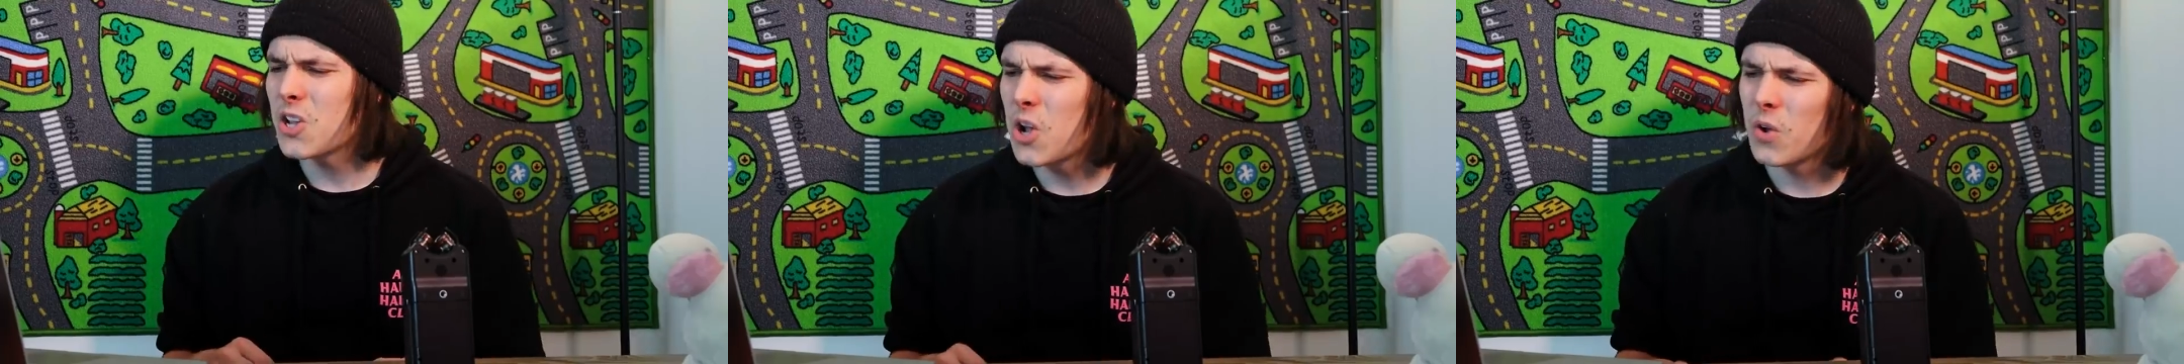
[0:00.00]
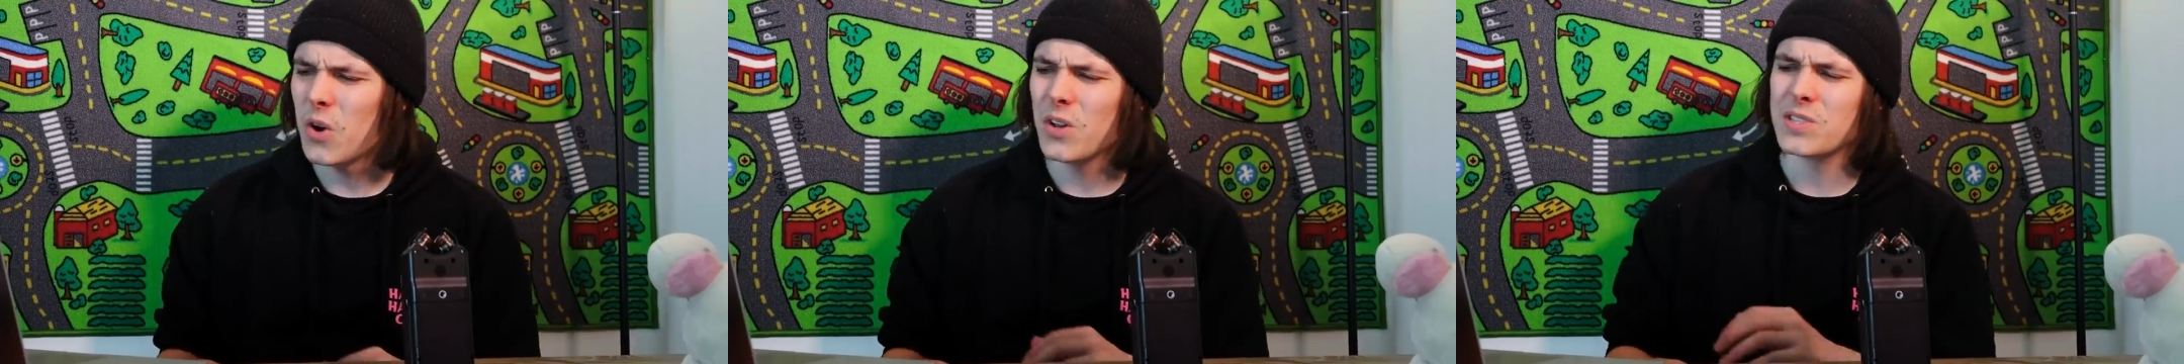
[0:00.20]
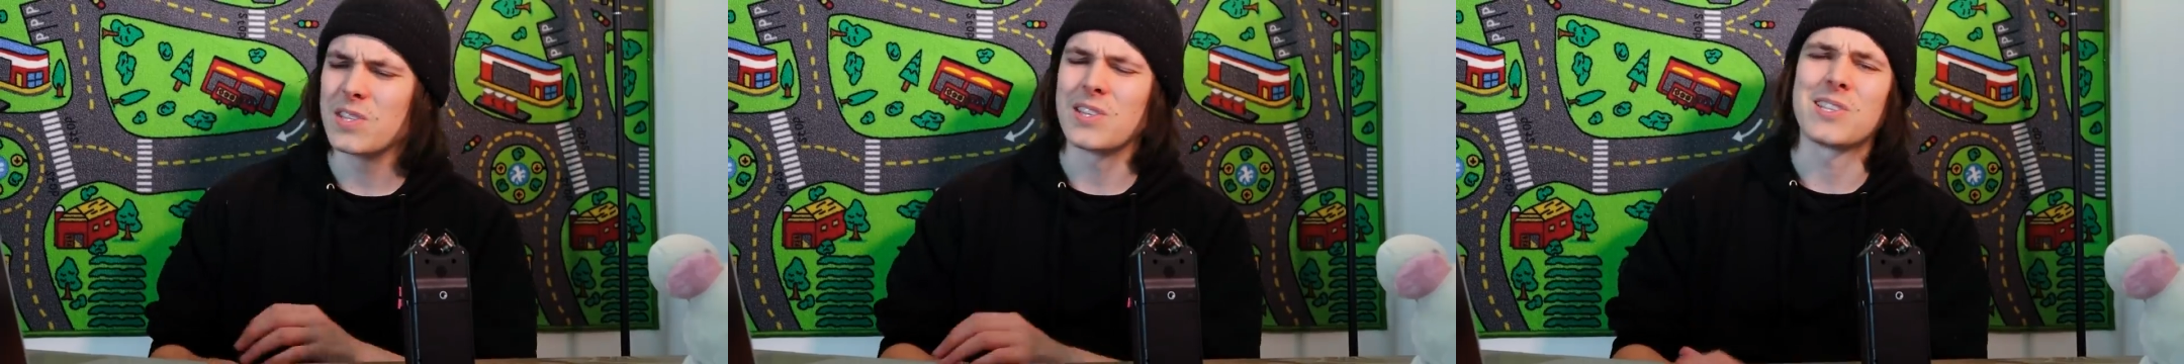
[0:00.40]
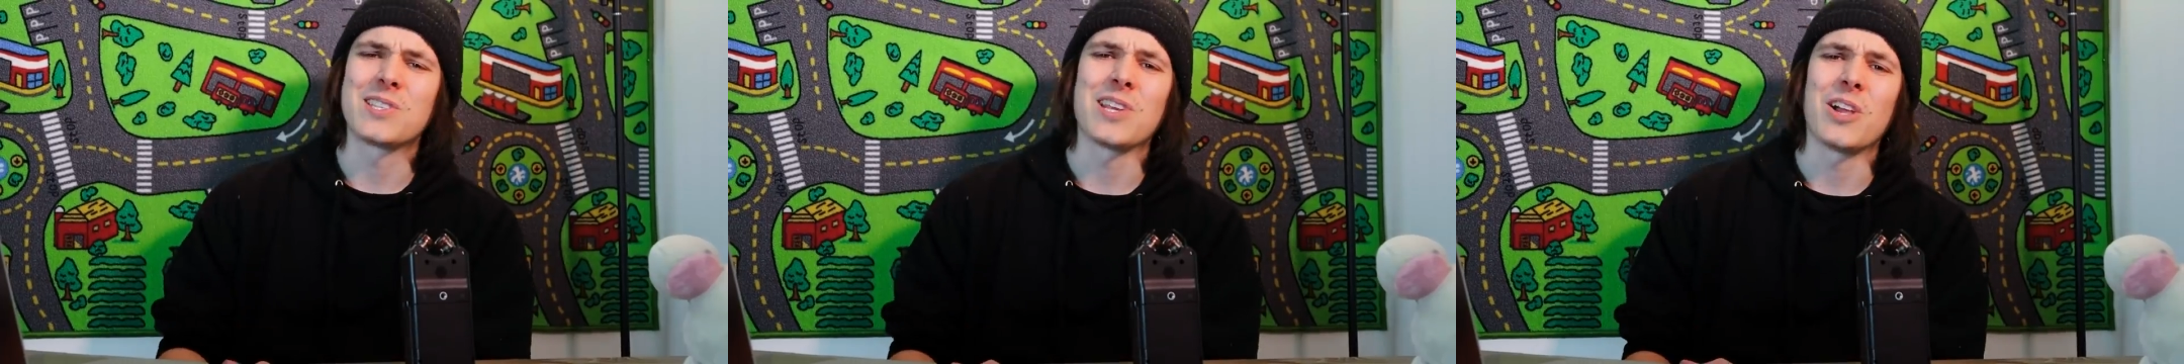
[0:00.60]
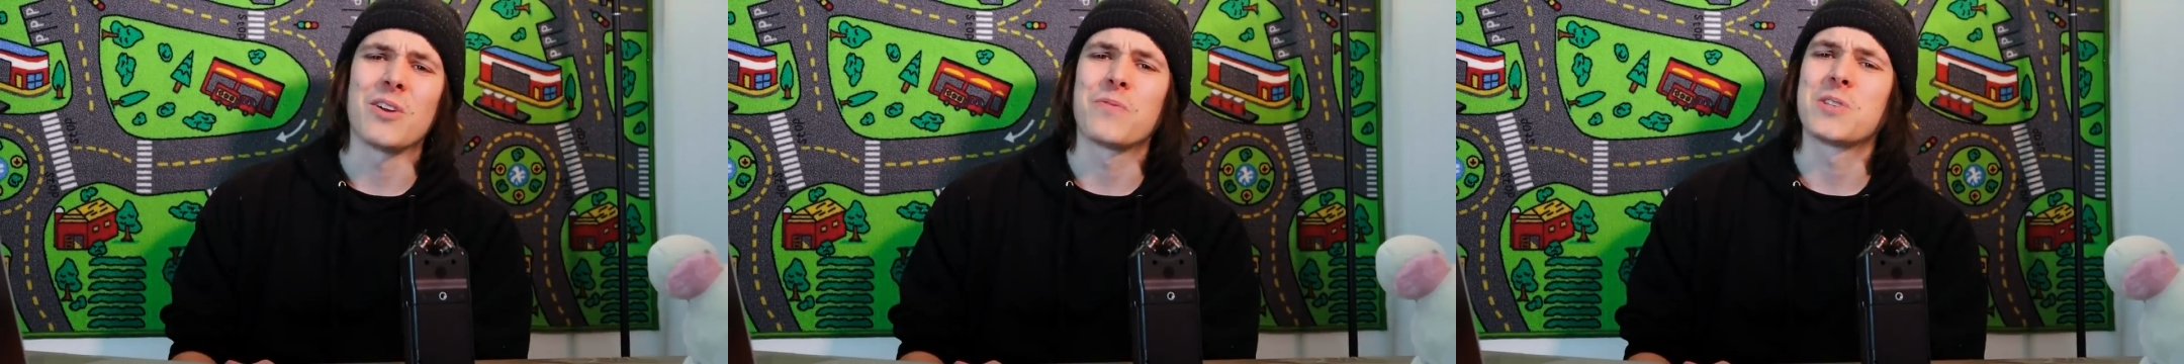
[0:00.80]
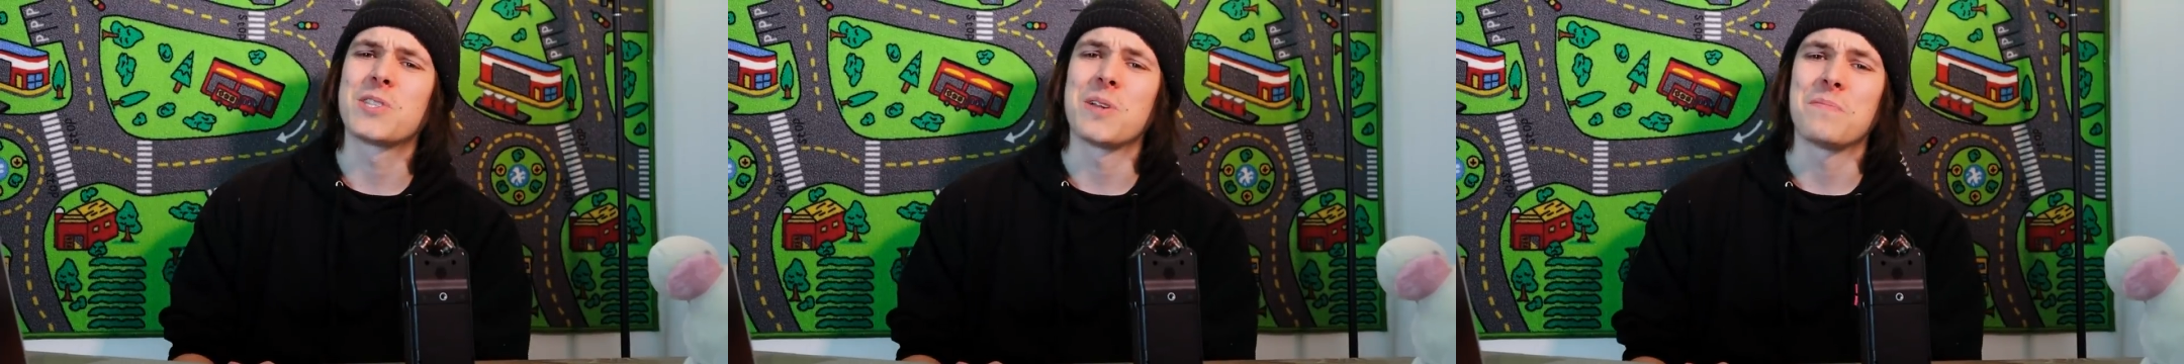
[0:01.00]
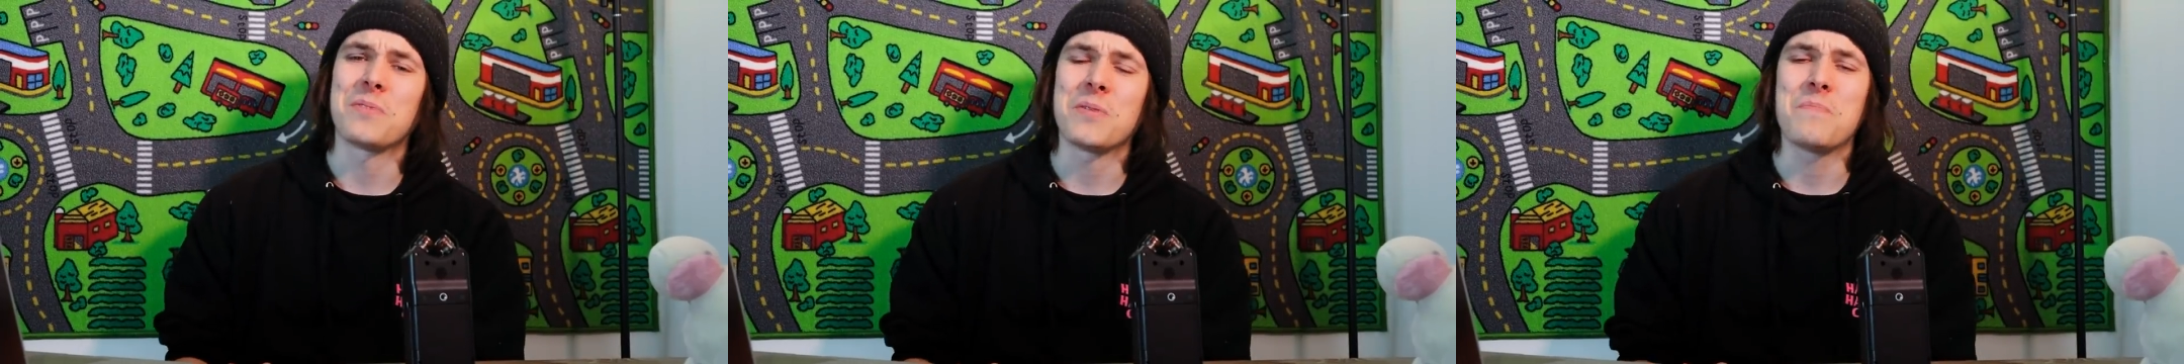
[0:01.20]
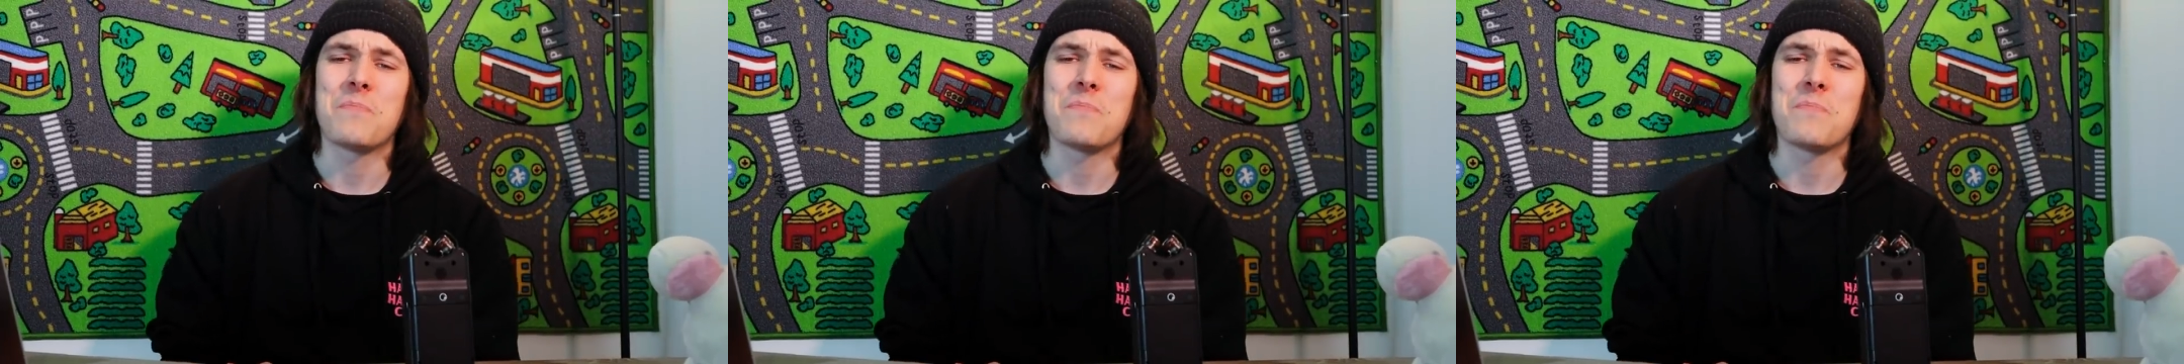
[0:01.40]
kudos to the seller for simply